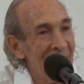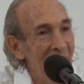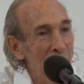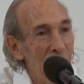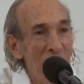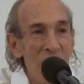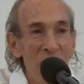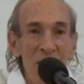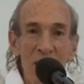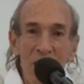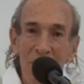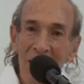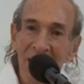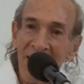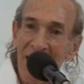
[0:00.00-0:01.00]
And when she
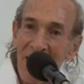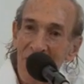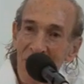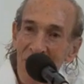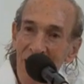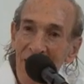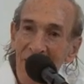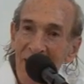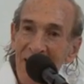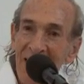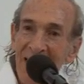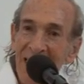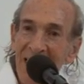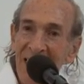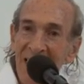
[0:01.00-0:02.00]
smelled that flower,
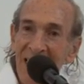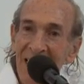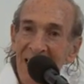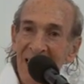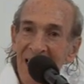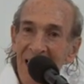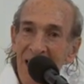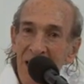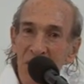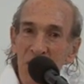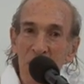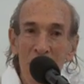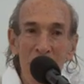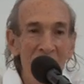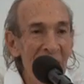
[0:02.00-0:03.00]

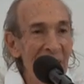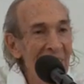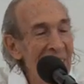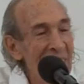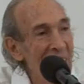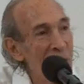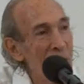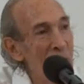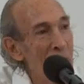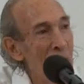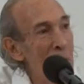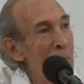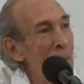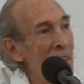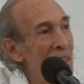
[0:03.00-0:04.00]
she immediately
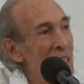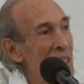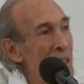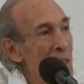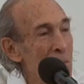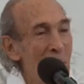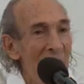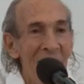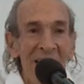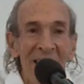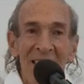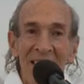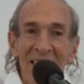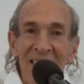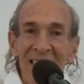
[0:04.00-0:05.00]
remembered the smell
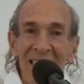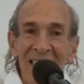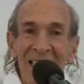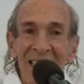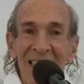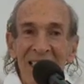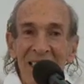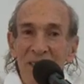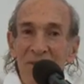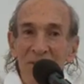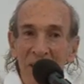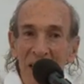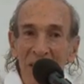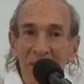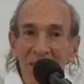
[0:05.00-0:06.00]
that the
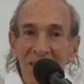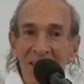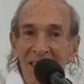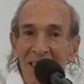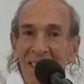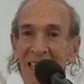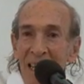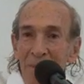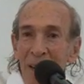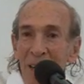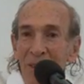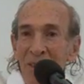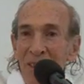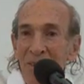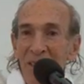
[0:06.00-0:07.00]
fragrance that came
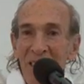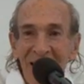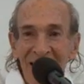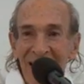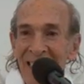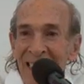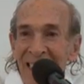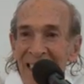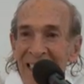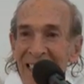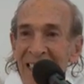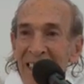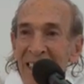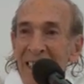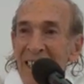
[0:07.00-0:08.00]
out of in
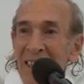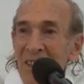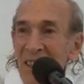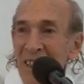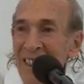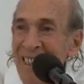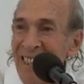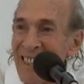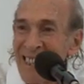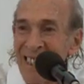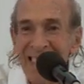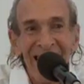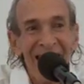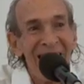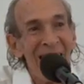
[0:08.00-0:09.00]
her kitchen
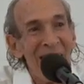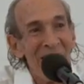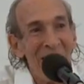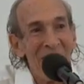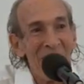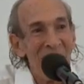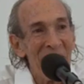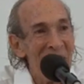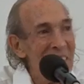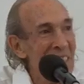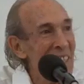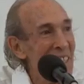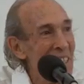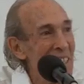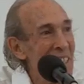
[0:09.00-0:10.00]
around
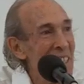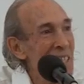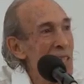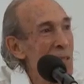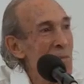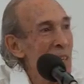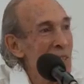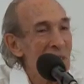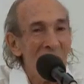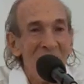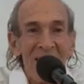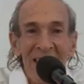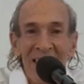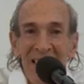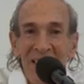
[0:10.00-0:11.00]
the
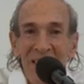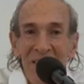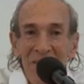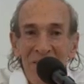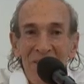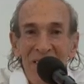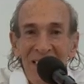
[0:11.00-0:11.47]
special day of